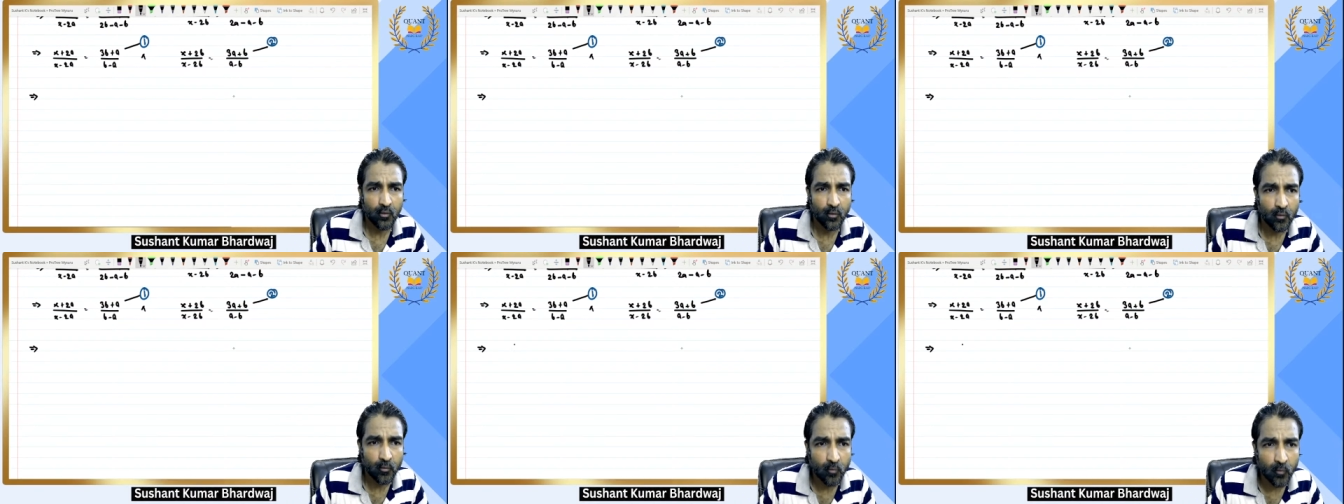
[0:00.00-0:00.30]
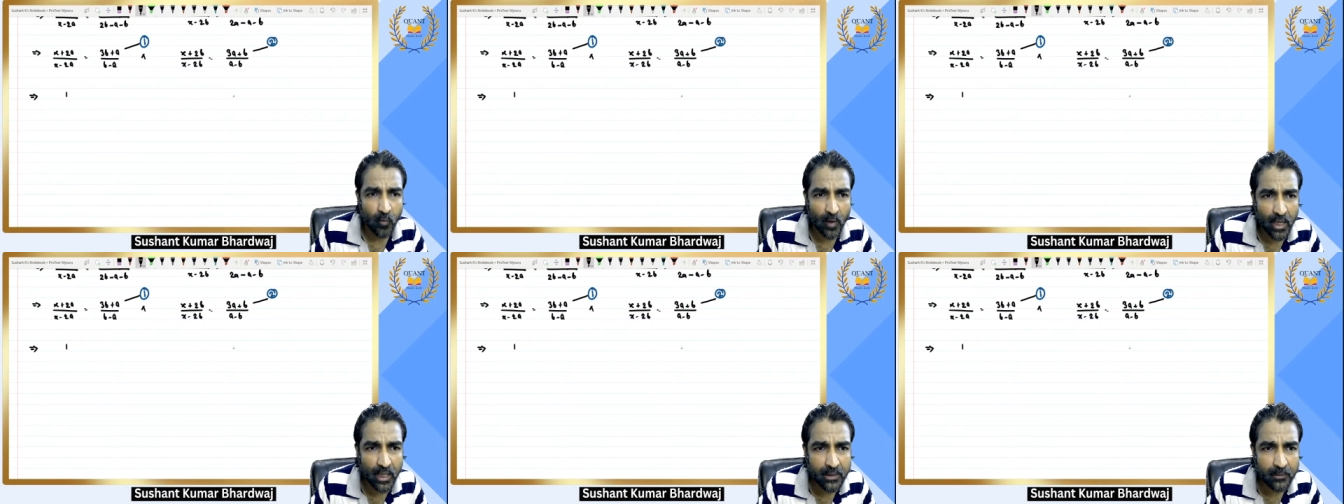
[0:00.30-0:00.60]

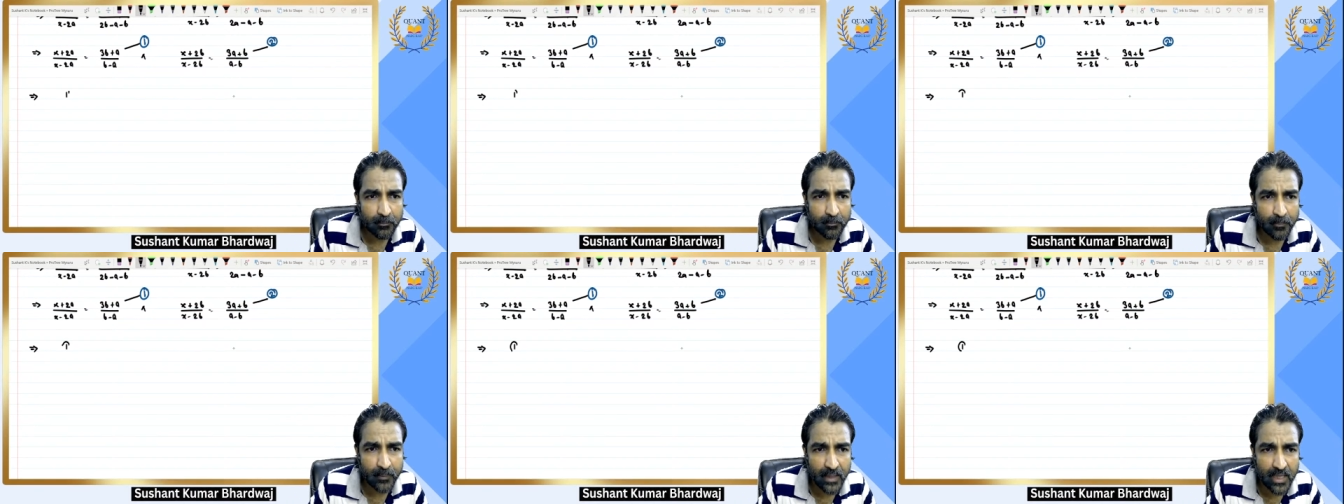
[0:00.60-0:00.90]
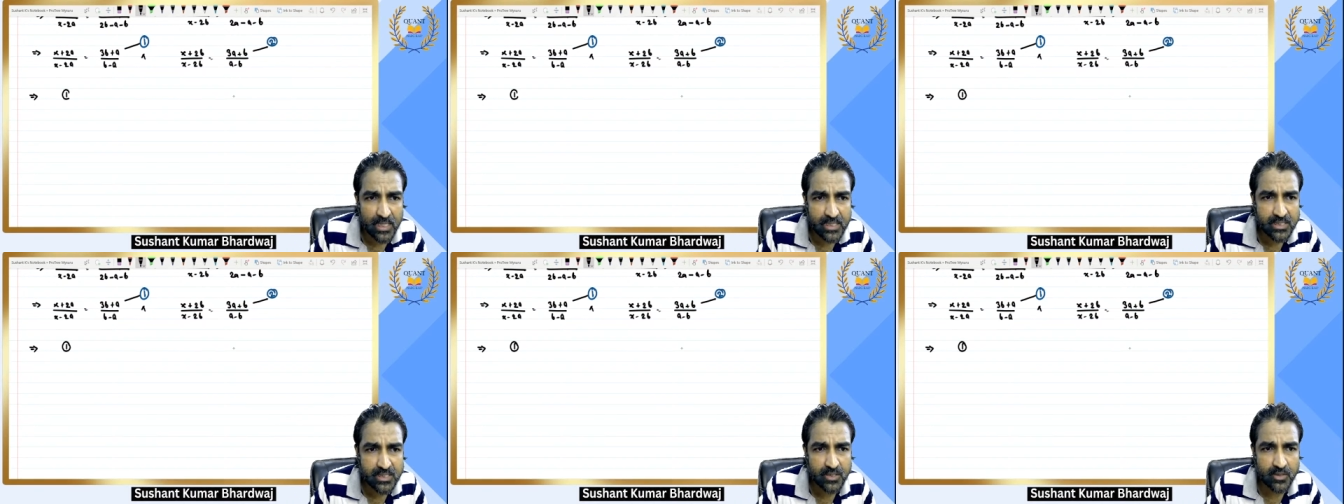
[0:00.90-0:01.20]
1
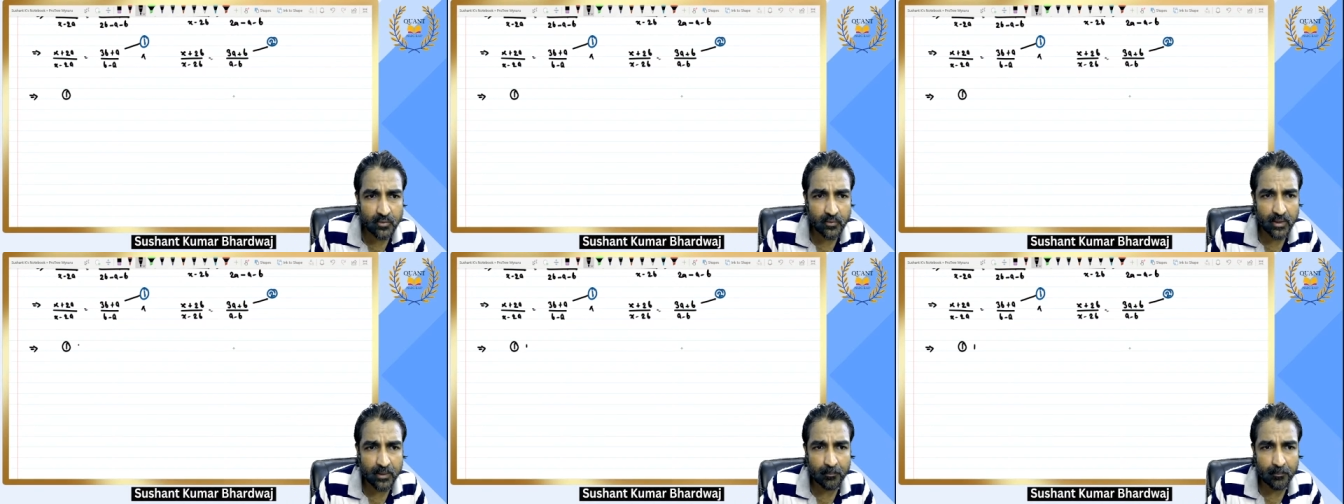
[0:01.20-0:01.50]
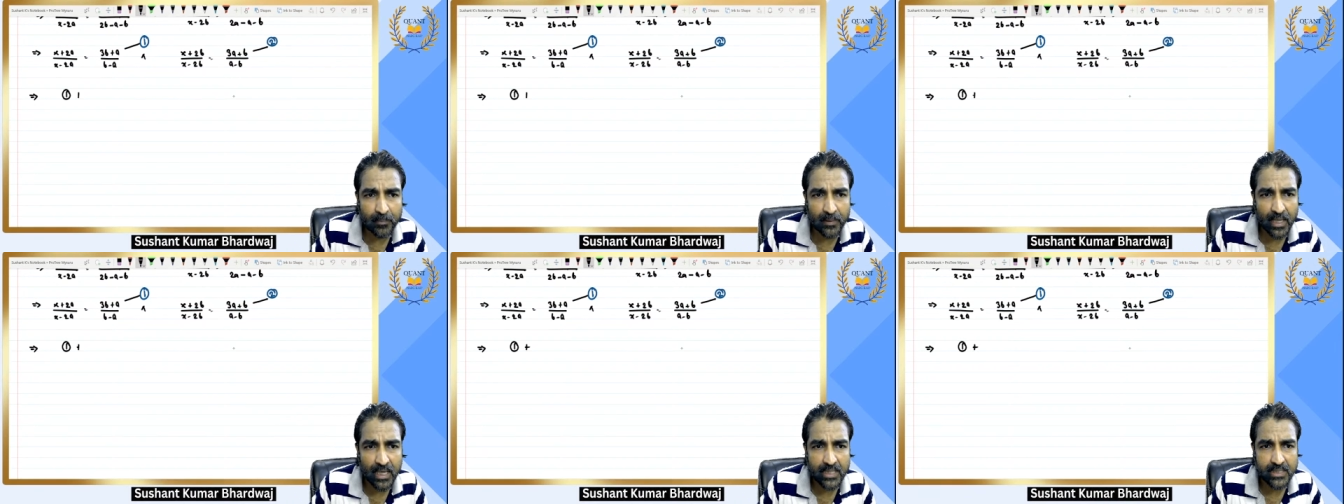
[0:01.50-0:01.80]
plus 2
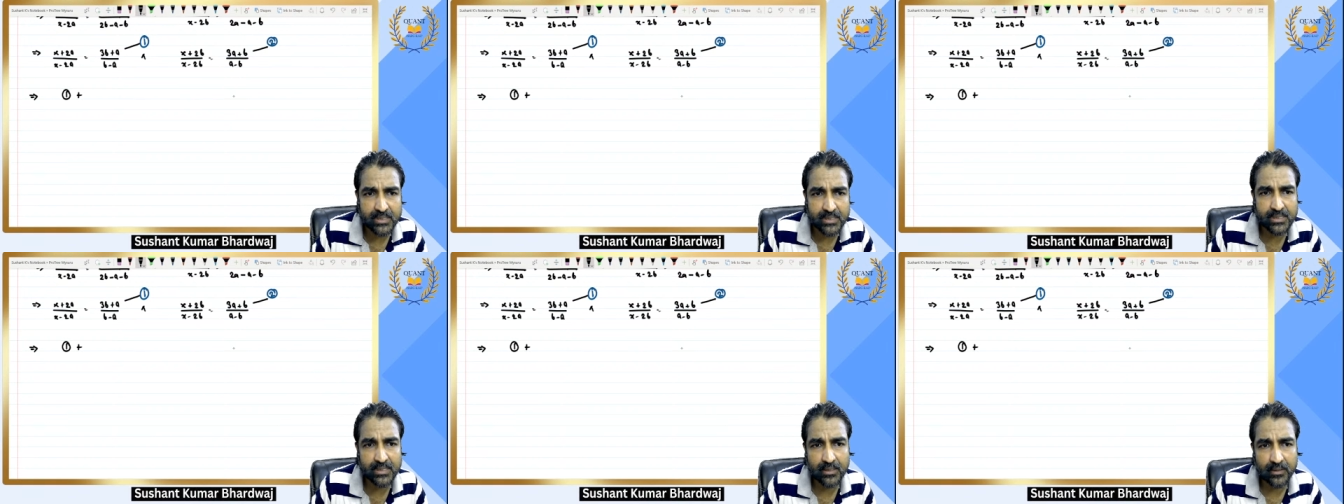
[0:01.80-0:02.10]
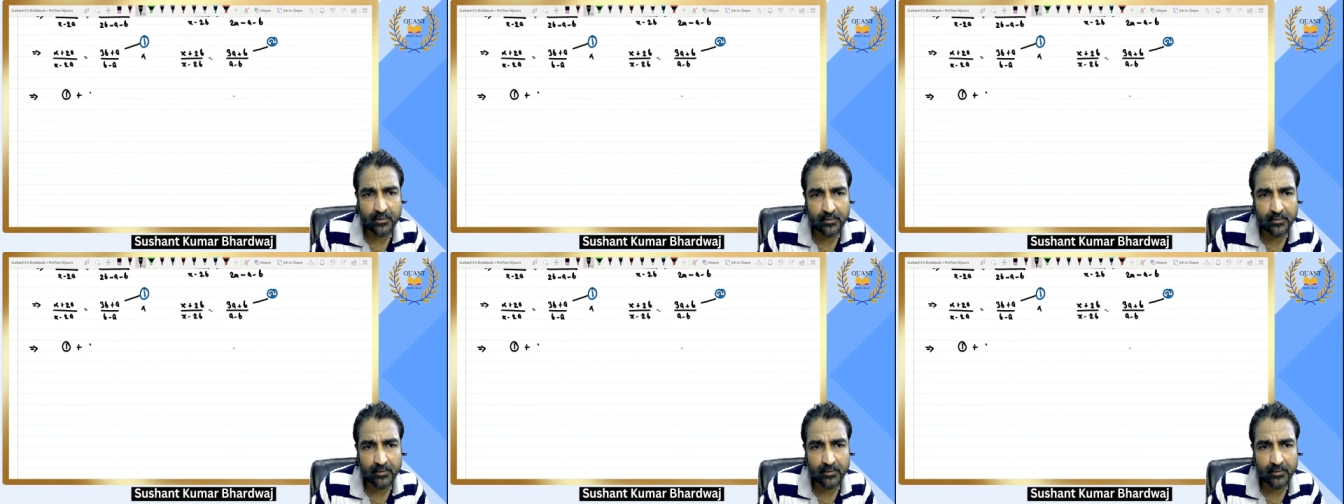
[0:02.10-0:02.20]
implies